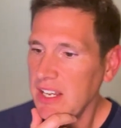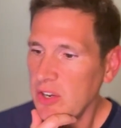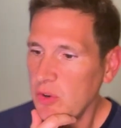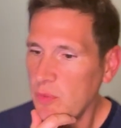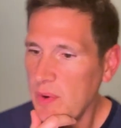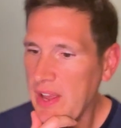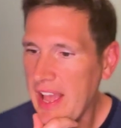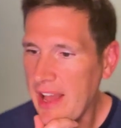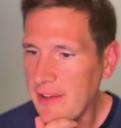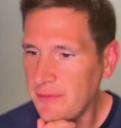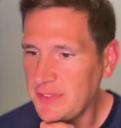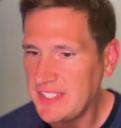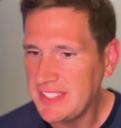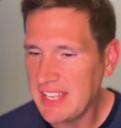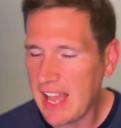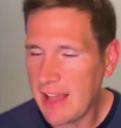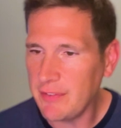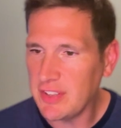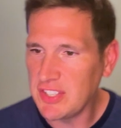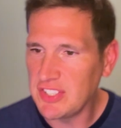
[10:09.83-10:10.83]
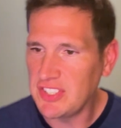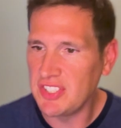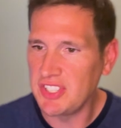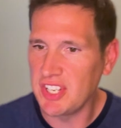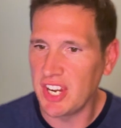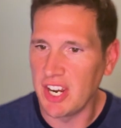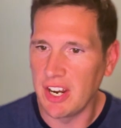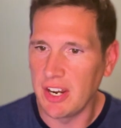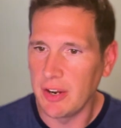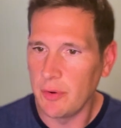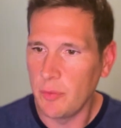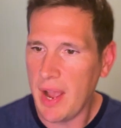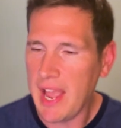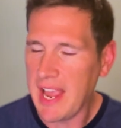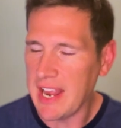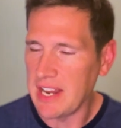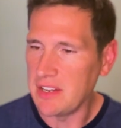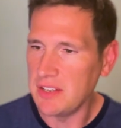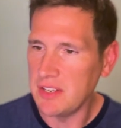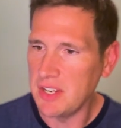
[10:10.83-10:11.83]
We have seven, sir.
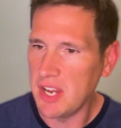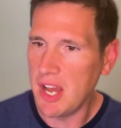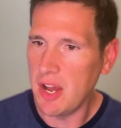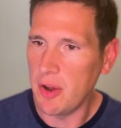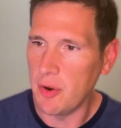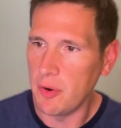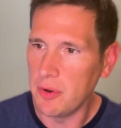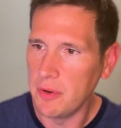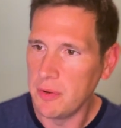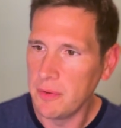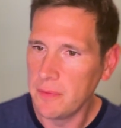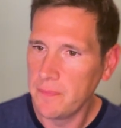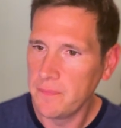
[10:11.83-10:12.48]
Wait, no.